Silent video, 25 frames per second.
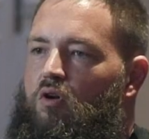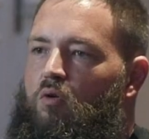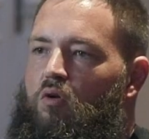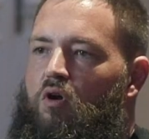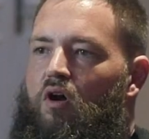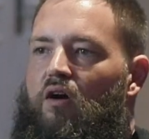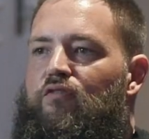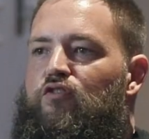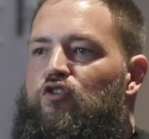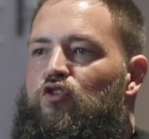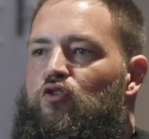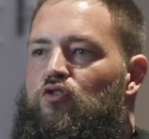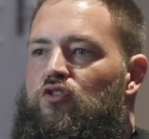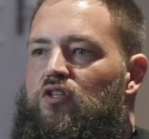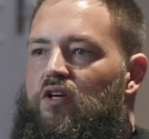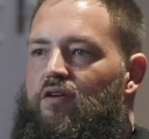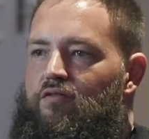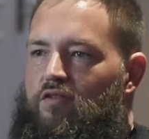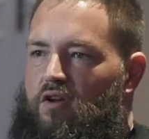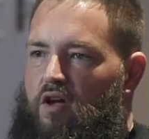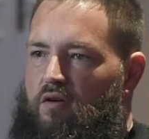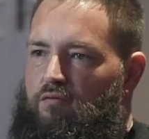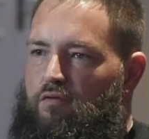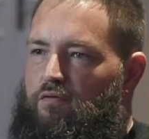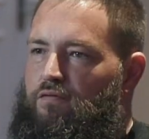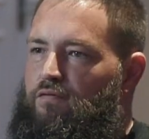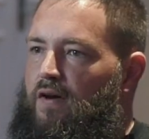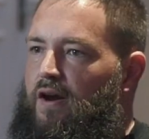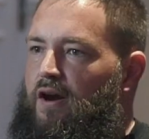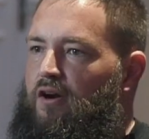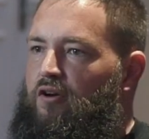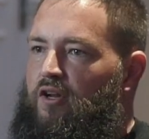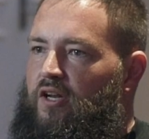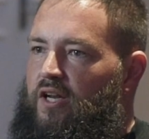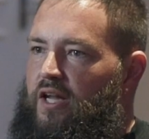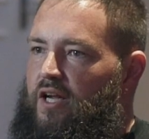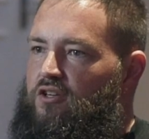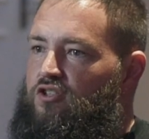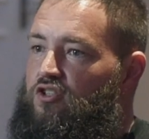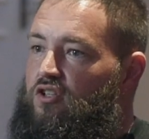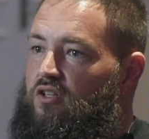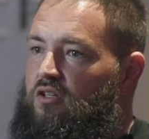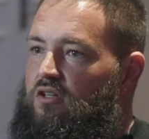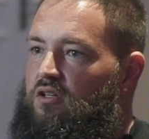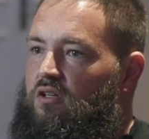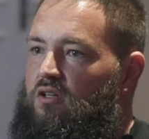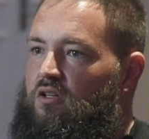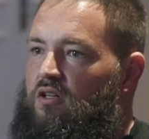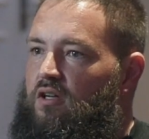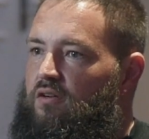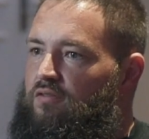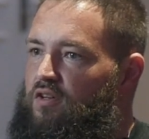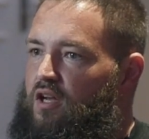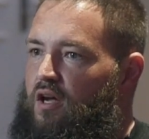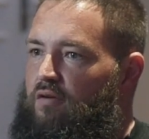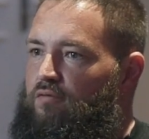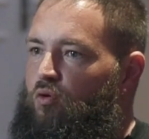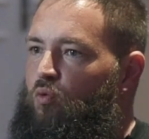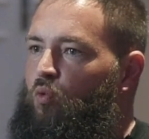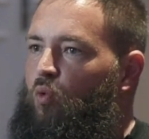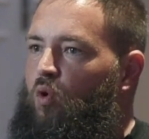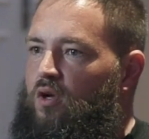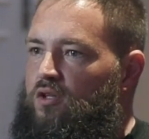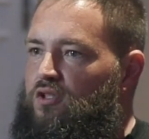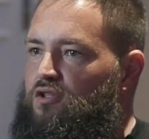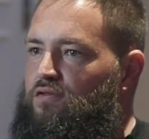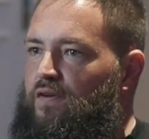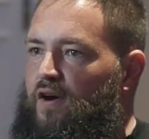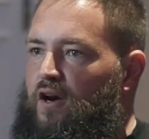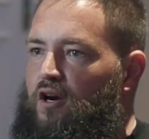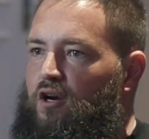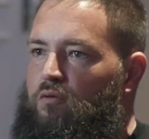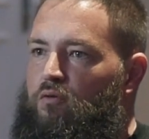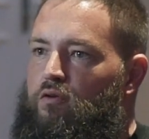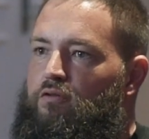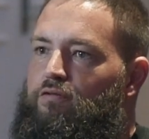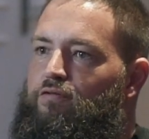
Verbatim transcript: loan officers have never fired an agent. They've never once fired a